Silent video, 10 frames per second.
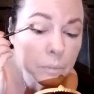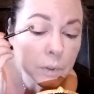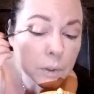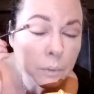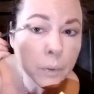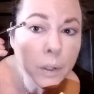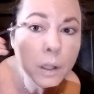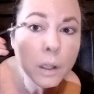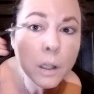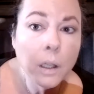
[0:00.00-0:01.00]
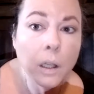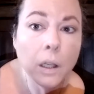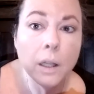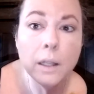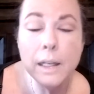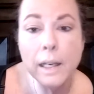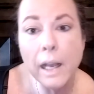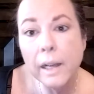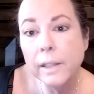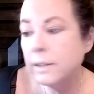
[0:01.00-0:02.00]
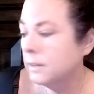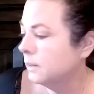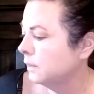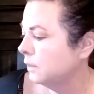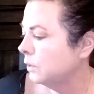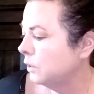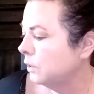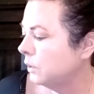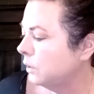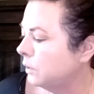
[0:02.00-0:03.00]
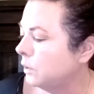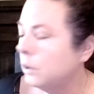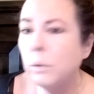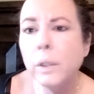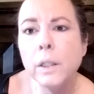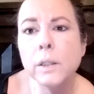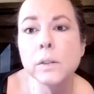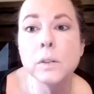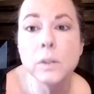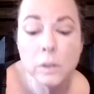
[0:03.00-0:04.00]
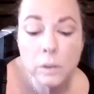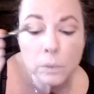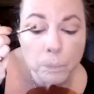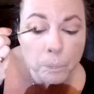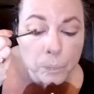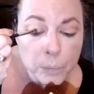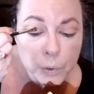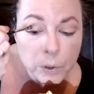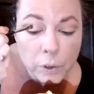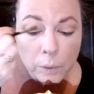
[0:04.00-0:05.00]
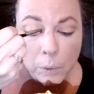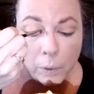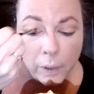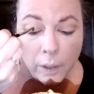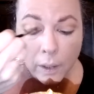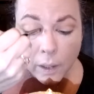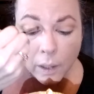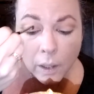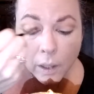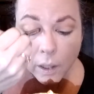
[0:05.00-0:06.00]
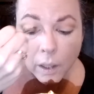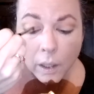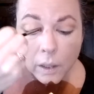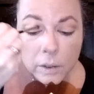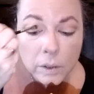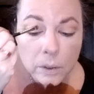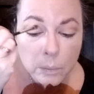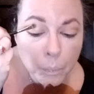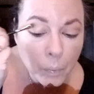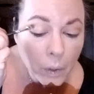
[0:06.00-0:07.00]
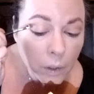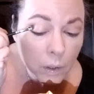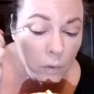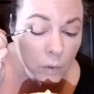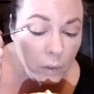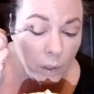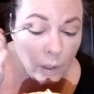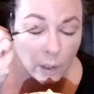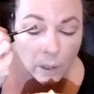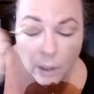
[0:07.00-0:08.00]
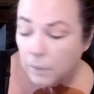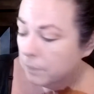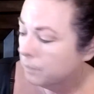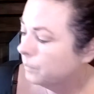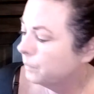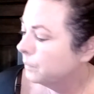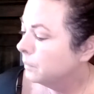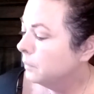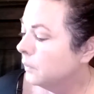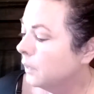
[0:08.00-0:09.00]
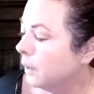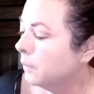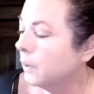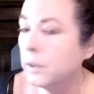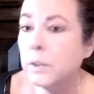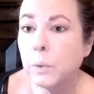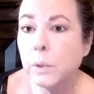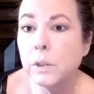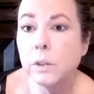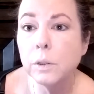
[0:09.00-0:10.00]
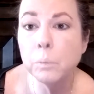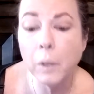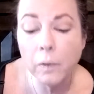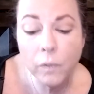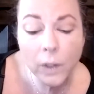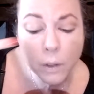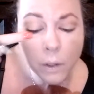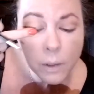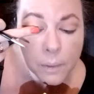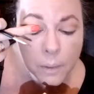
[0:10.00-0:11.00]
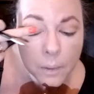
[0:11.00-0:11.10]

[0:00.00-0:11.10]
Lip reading: to be nice and dewy and shimmery, sparkly. I'm going to switch to my finger.